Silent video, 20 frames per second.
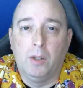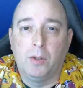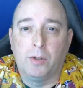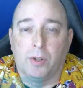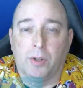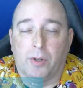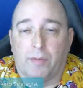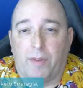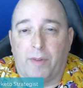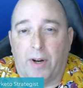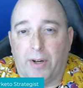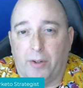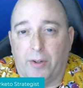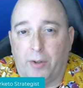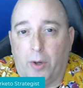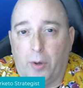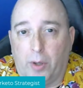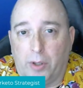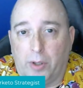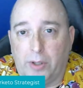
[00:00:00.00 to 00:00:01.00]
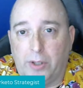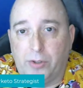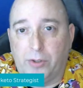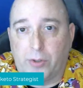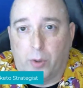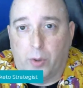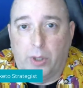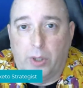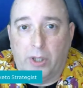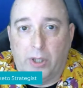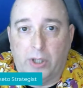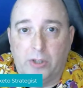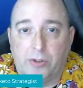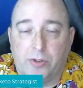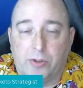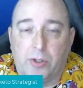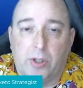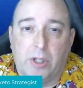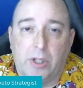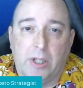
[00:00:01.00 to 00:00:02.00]
So the final note on lead scoring
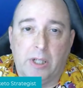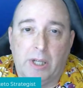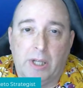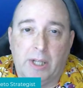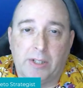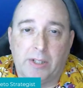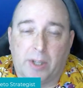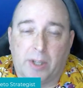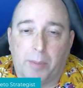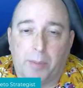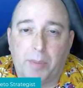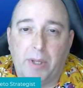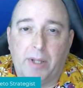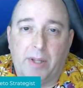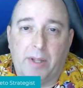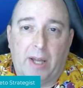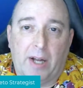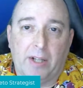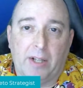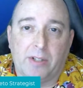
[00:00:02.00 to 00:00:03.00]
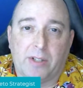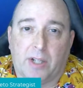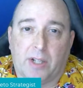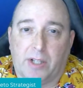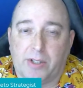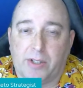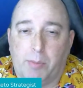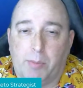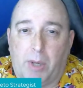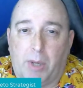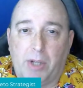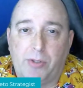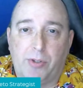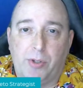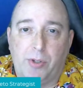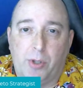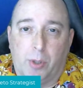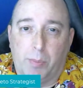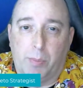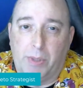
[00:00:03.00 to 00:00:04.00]
is it's something that is customized
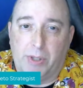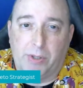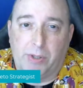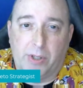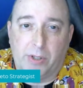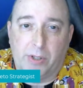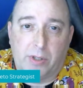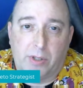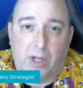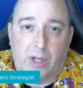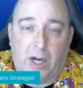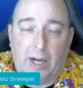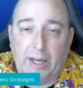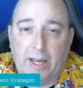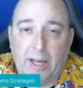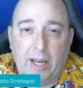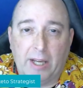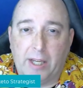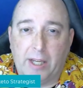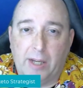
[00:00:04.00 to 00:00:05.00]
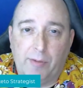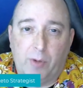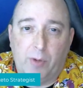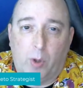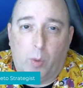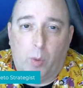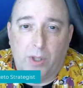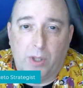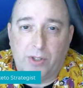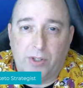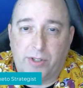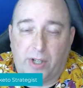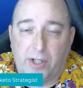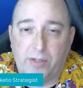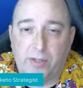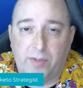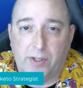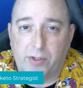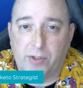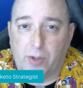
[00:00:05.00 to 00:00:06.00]
to your business. I can't give you a one
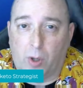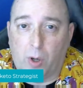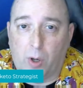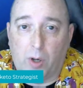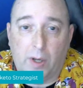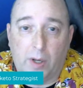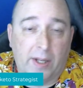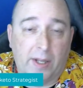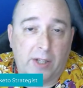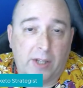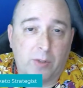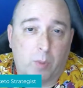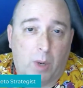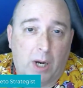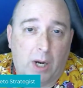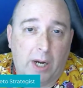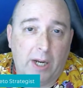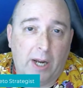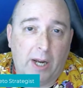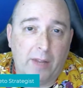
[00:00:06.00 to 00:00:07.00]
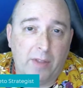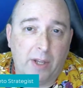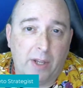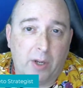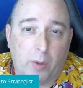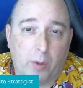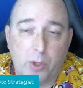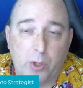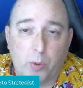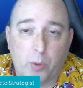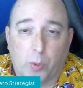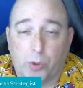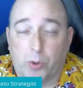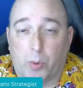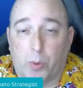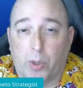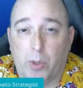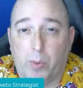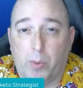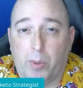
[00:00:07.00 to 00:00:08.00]
size fits all. And that's why I think only
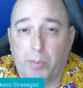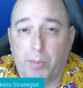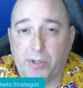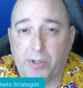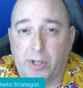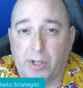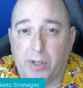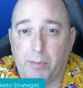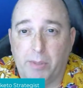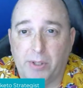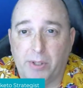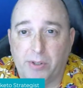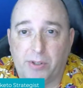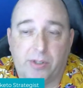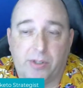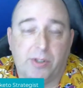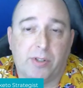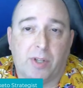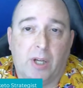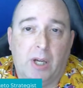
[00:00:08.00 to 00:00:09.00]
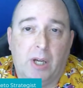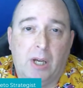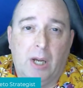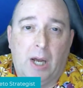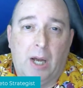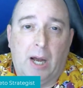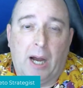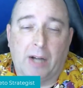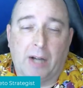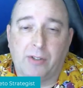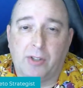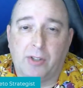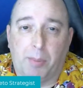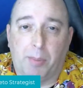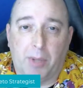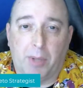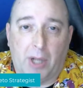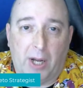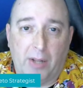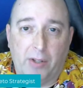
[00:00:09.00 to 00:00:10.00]
21% of businesses actually
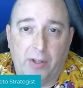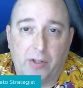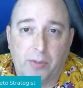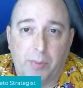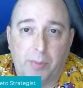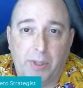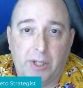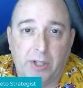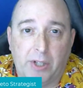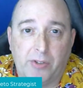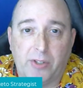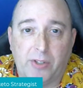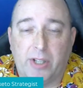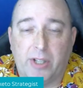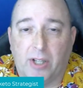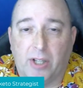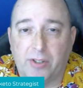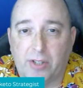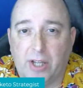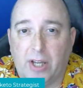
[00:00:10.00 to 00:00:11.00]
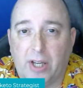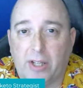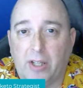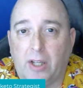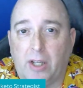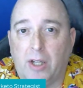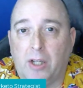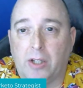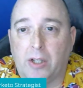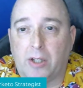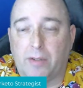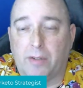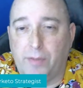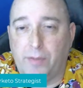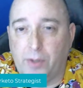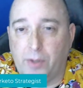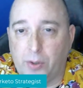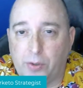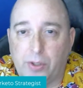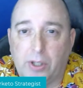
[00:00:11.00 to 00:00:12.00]
apply this, because it does get
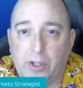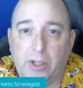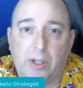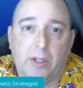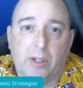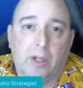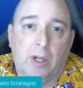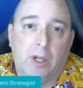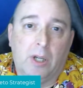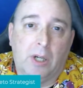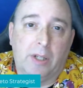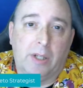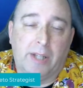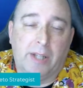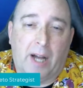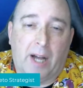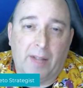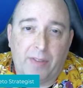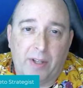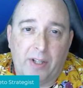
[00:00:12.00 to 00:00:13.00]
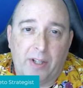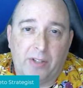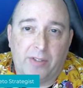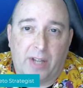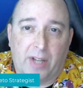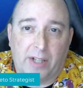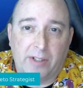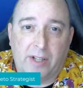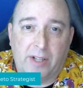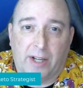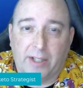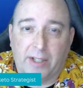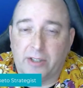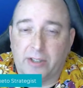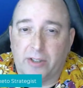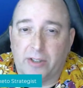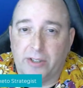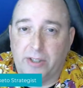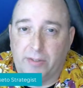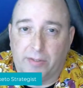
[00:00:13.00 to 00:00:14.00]
confusing. Not that it's that
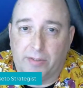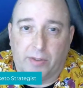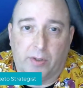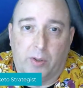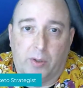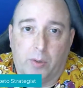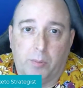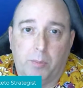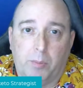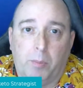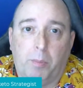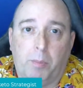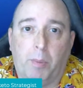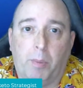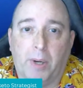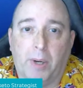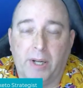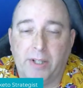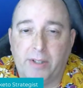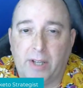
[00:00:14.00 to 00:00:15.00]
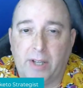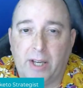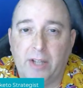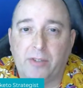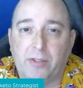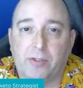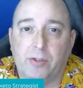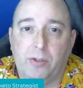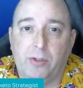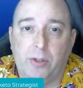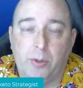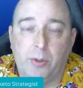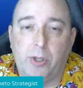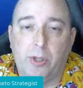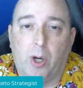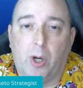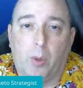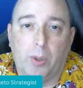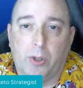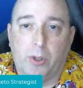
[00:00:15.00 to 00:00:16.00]
technically difficult, but it takes you
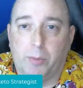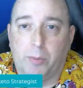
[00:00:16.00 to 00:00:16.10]
knowing your